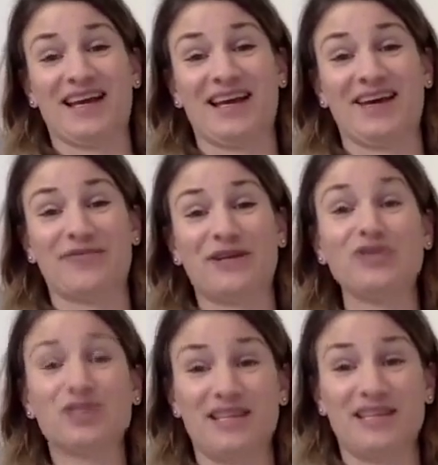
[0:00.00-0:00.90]
Well,
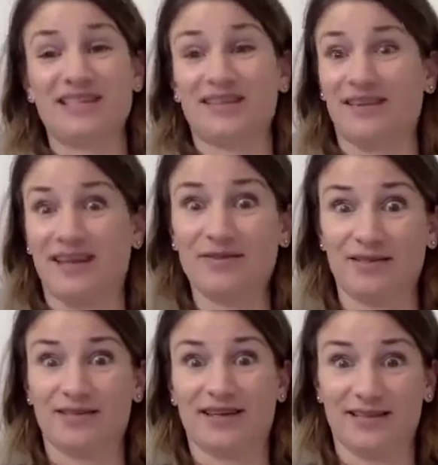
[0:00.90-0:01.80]
usually he's kind of
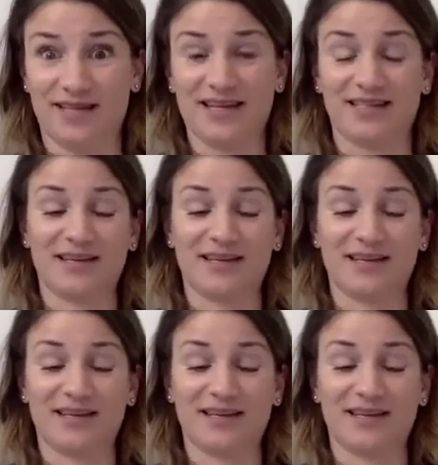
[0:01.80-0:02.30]
counting down the days.